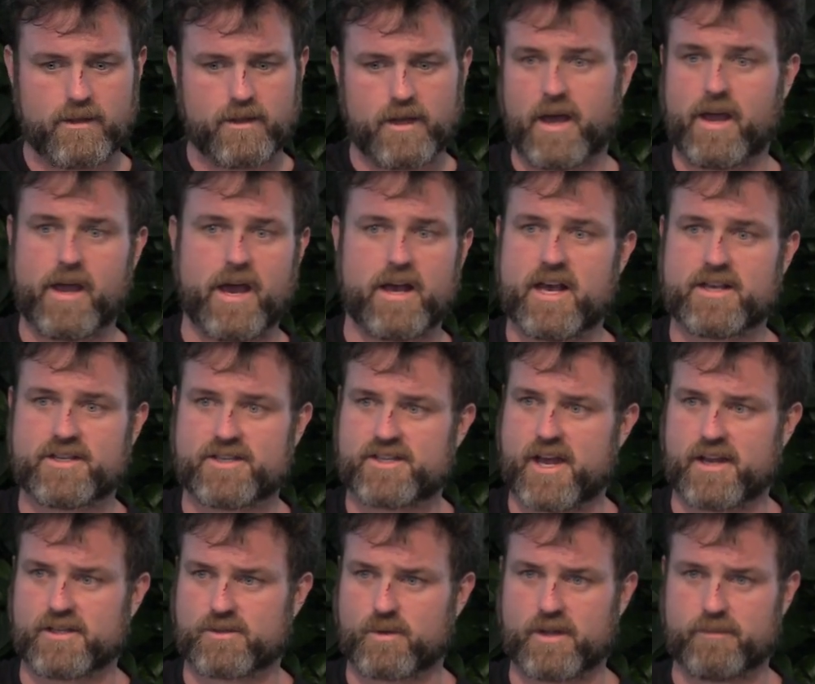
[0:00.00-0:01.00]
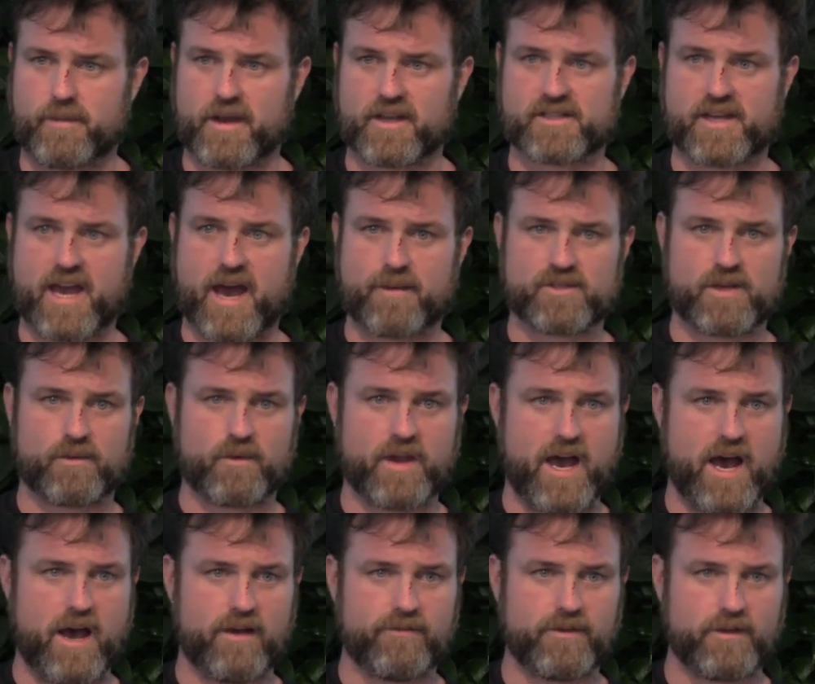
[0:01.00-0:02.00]
As I said, it's one of the biggest gaps that we
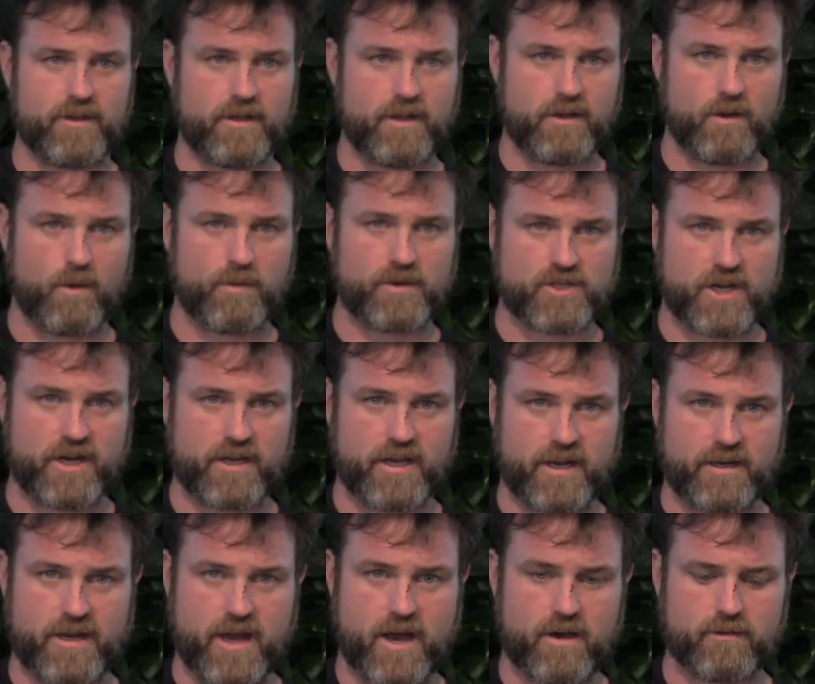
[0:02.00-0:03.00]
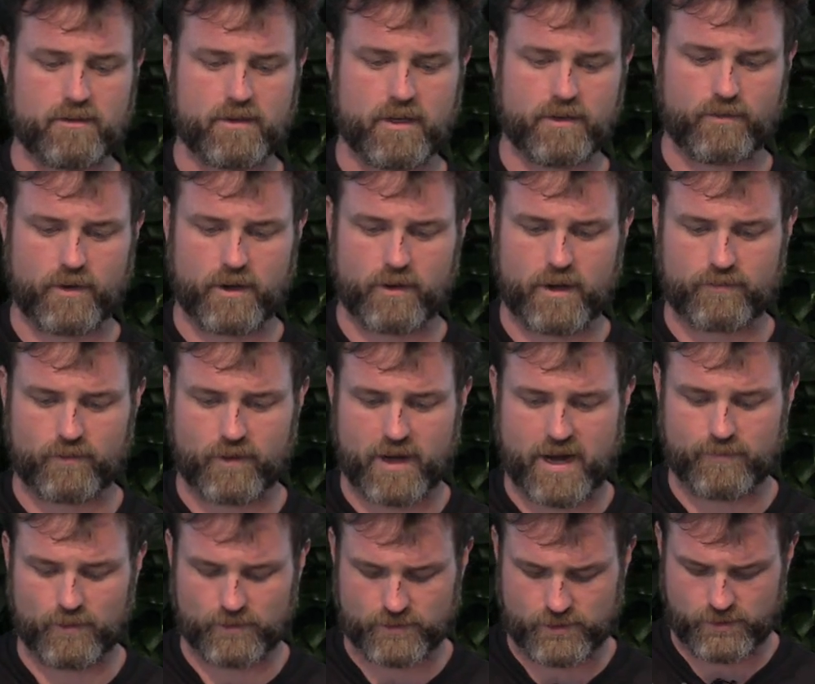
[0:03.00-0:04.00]
have in Open JDK now. If we're
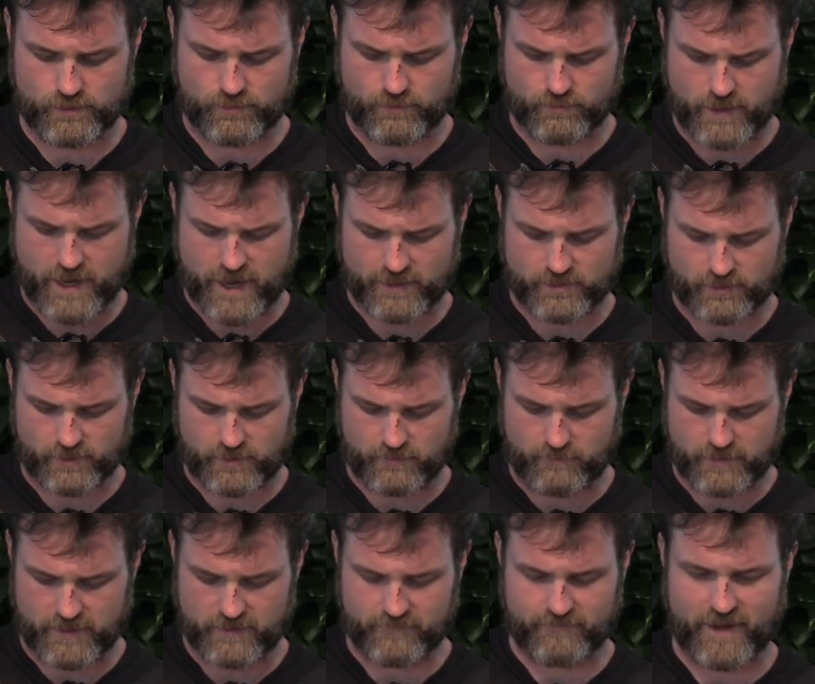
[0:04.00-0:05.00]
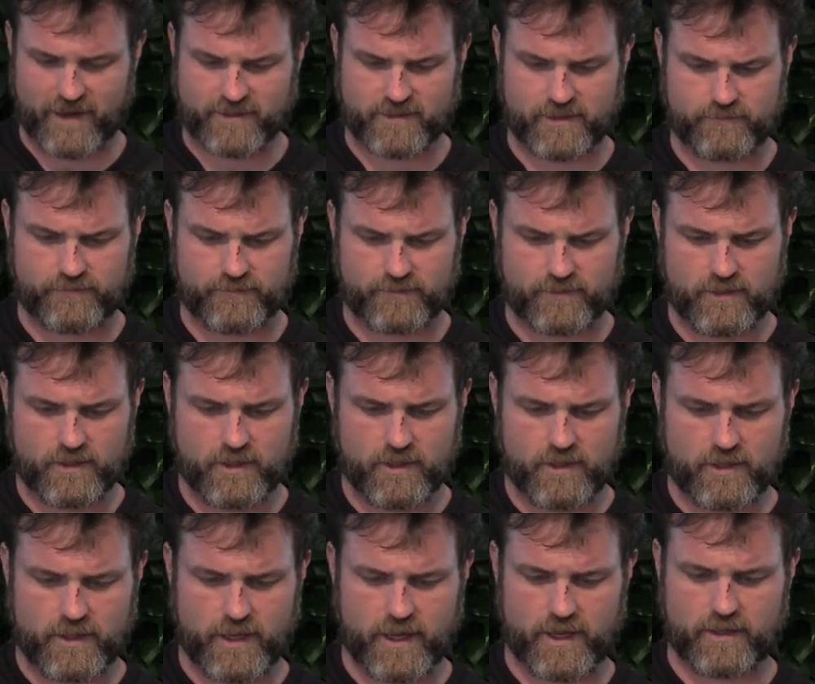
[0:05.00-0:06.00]
able to actually be effective
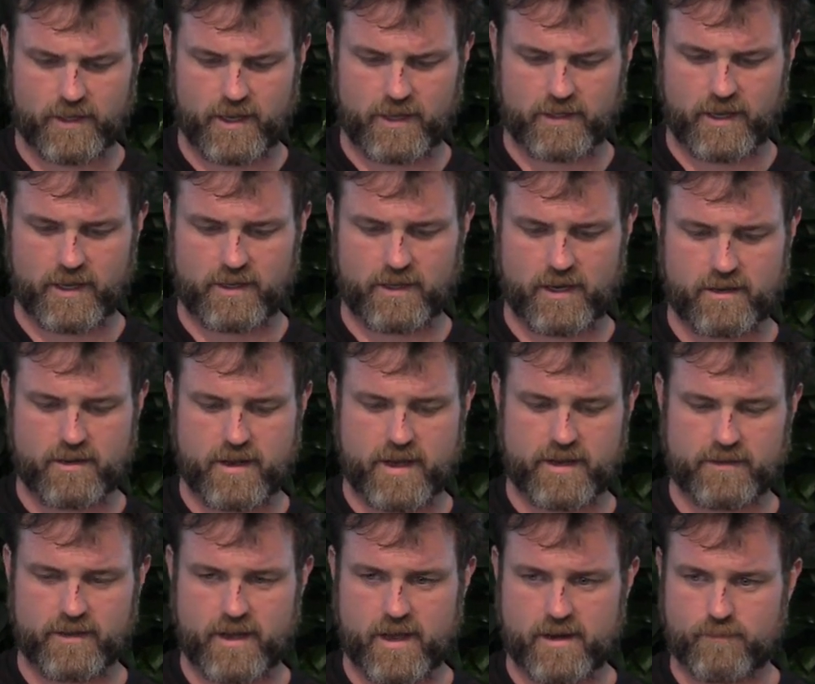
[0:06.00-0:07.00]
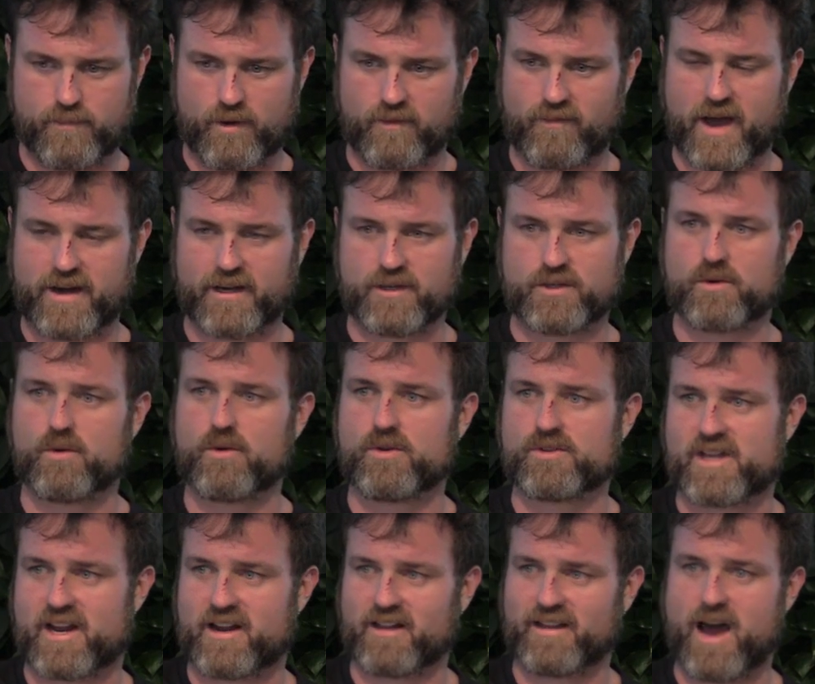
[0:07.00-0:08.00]
in providing
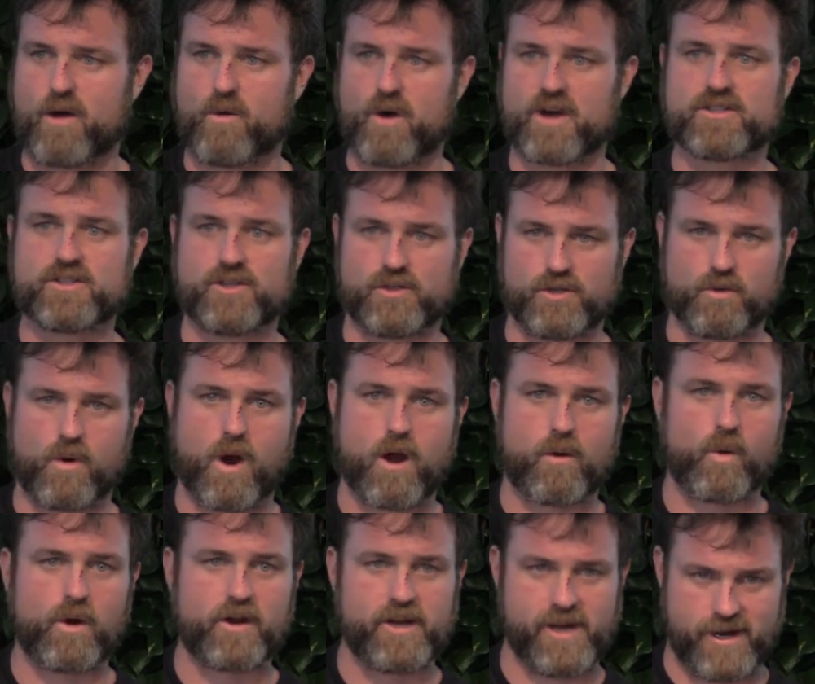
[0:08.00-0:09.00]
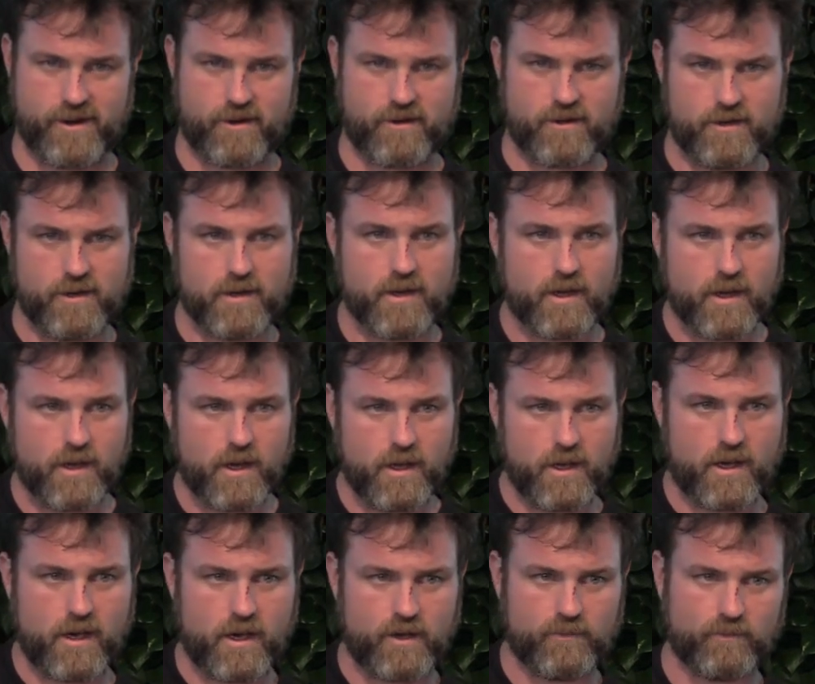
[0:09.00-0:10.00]
tools that allow us to do our work here,
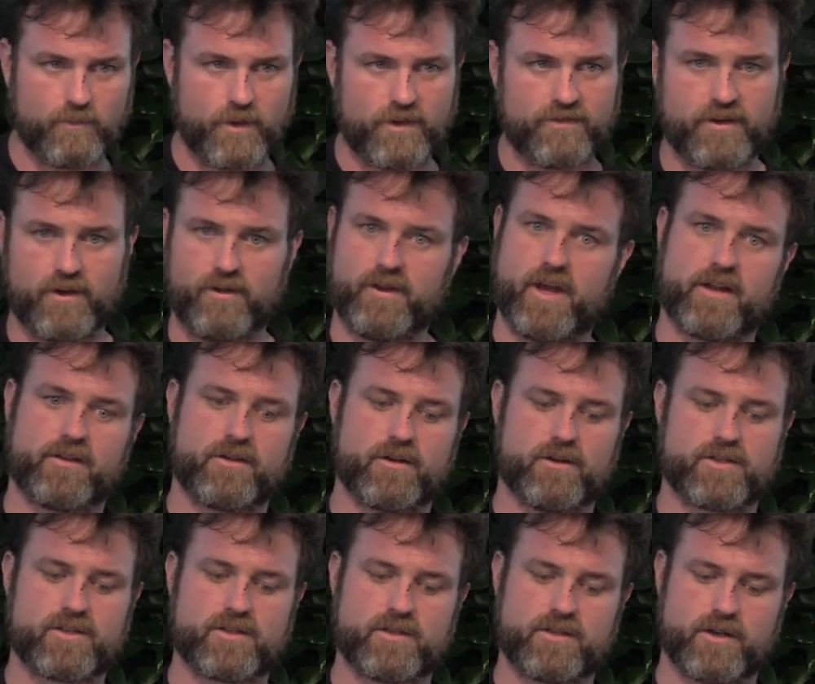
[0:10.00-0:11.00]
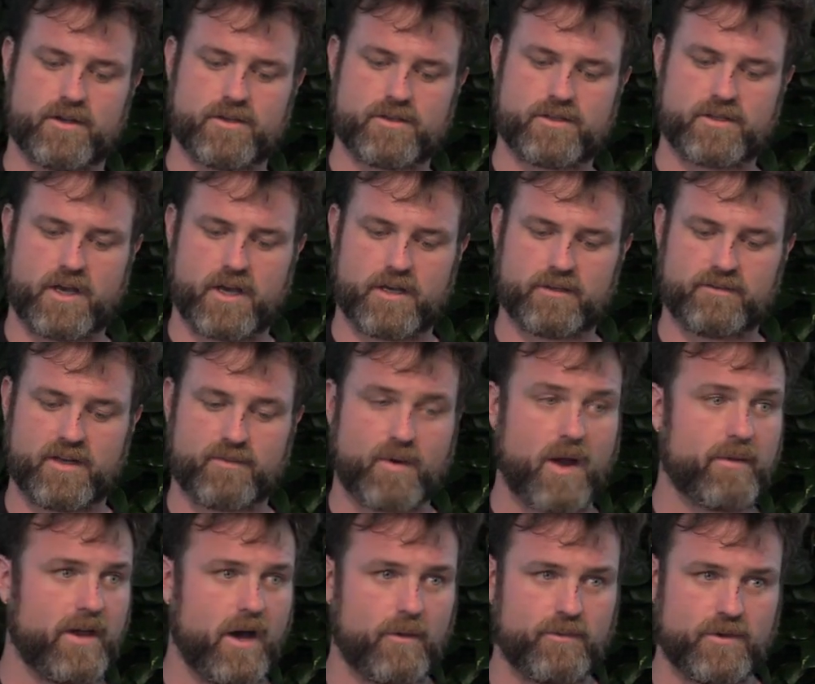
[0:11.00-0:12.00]
we feel that it
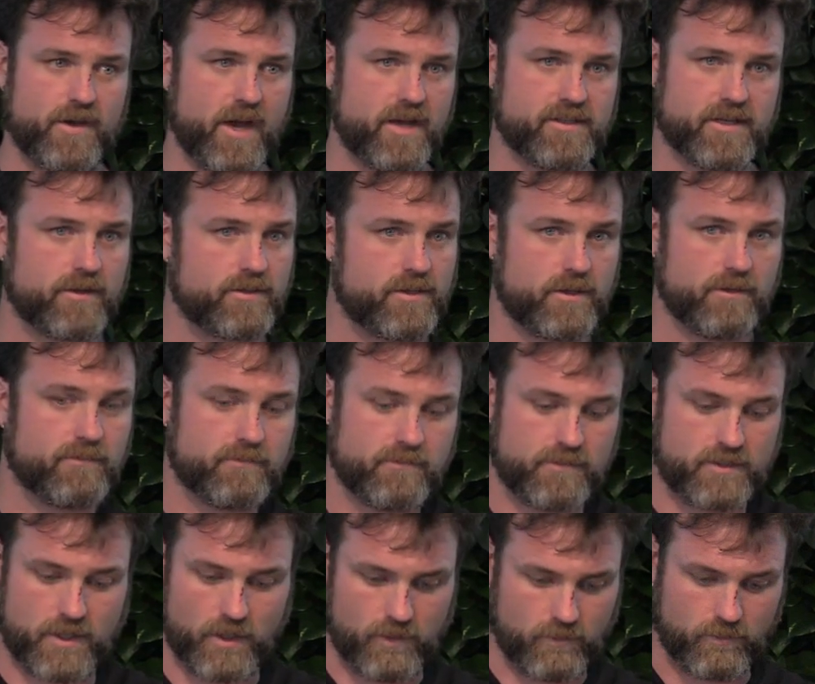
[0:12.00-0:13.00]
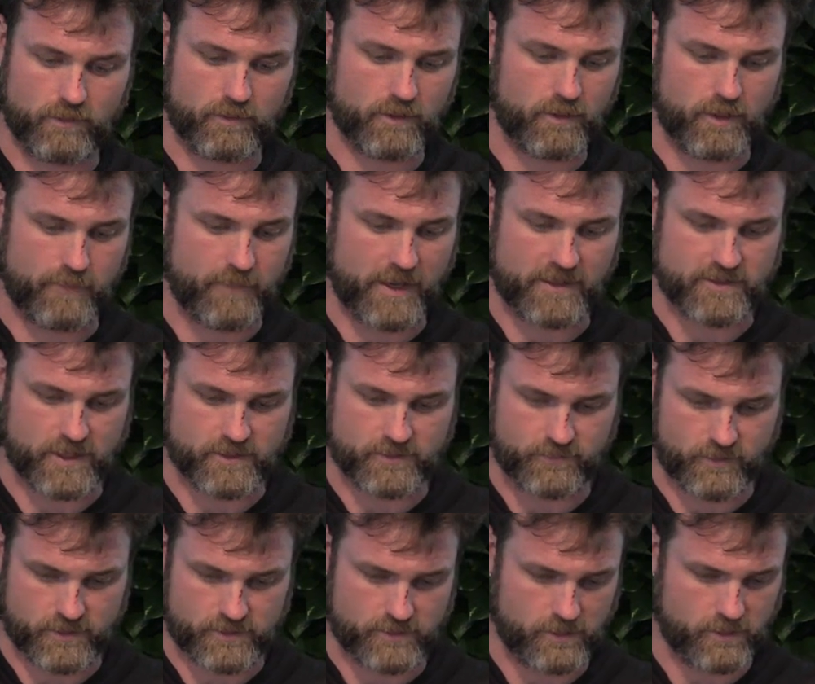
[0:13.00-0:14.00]
probably help you guys out too. So it makes sense
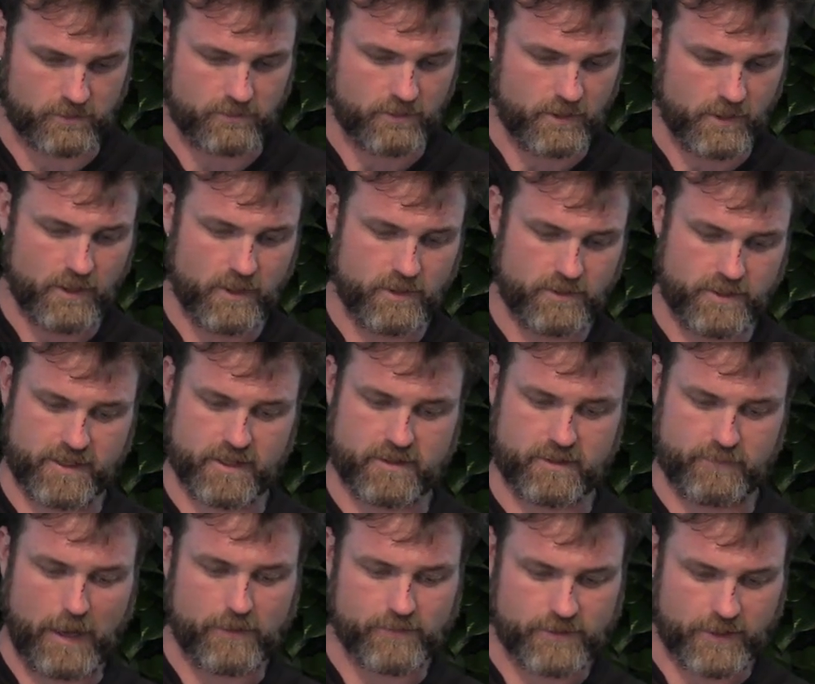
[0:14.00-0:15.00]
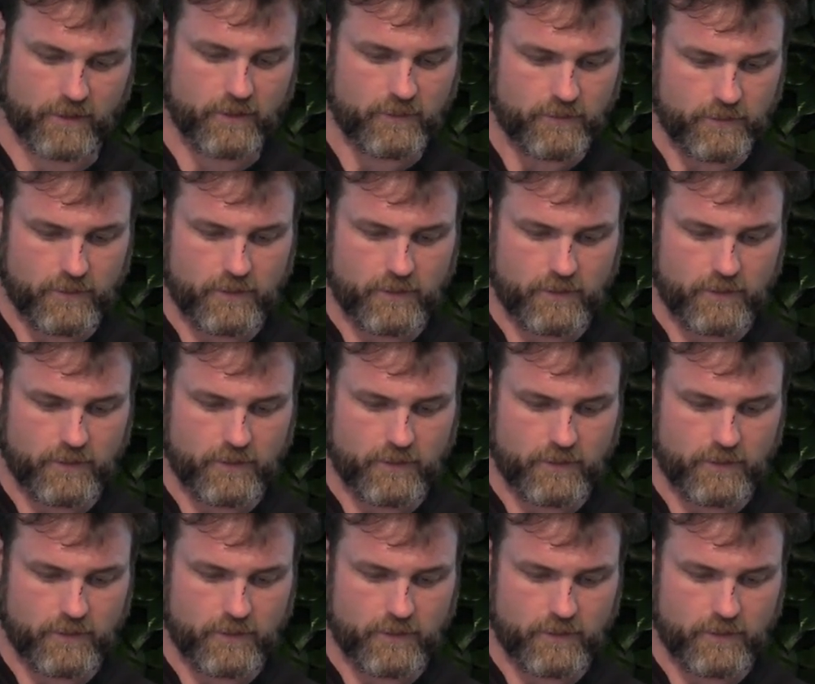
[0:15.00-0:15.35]
for us to get them out there.